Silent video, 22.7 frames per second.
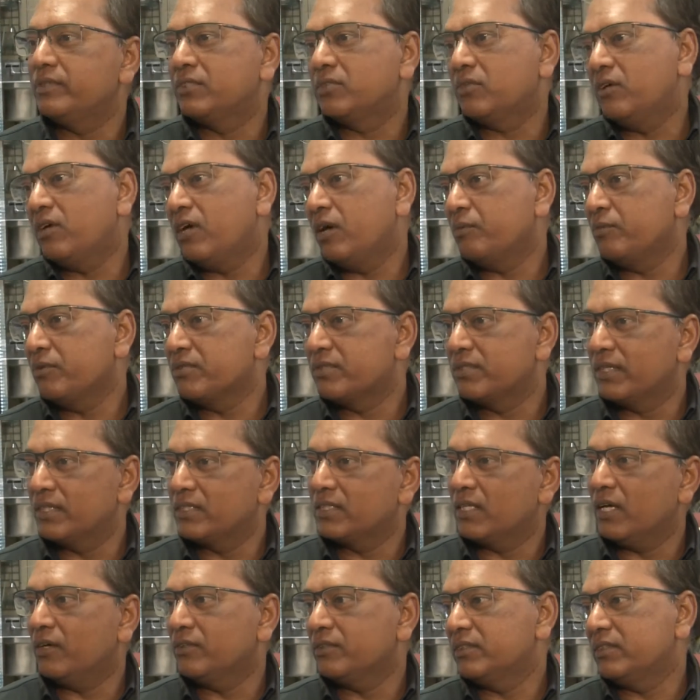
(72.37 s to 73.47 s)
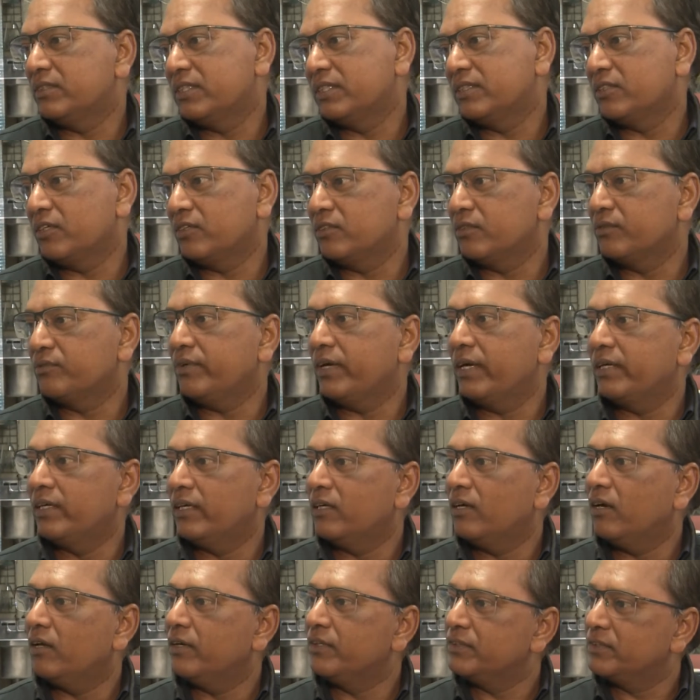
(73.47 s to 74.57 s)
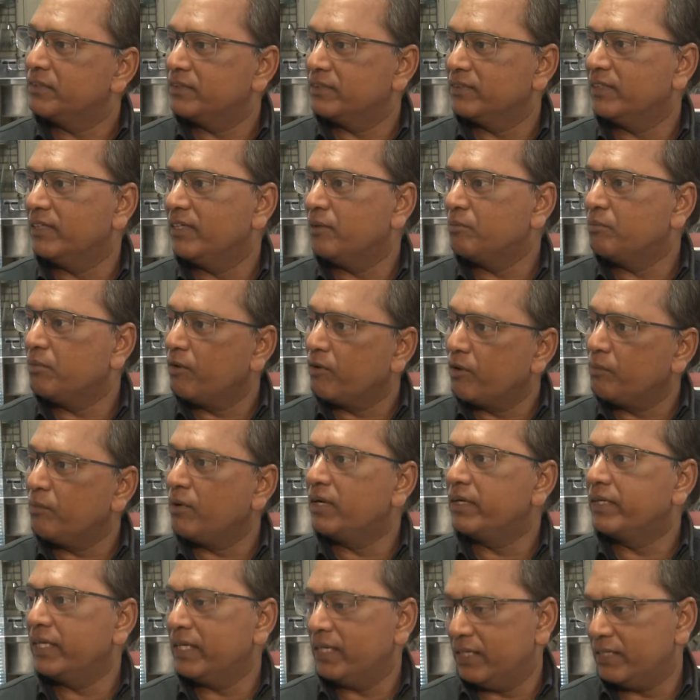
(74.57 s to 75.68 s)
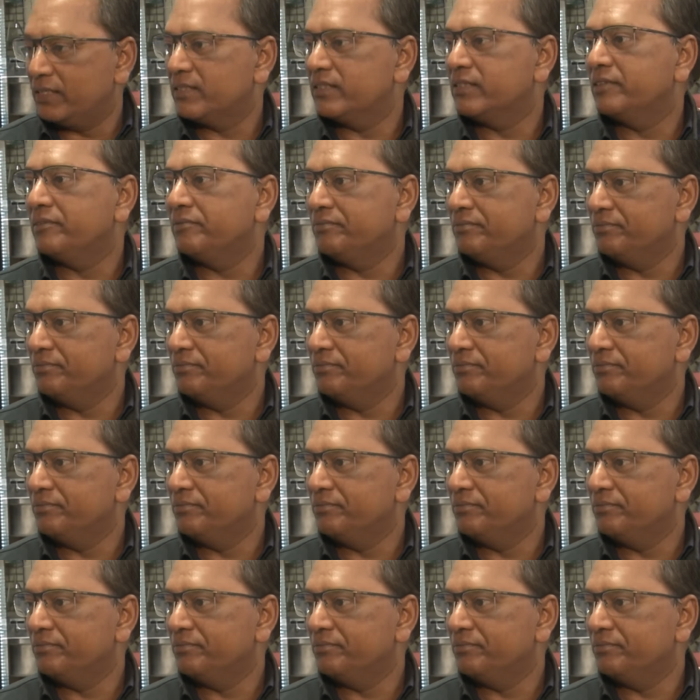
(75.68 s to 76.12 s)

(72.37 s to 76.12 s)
We sold almost $6,000, $6,500 uh, Powerball tickets.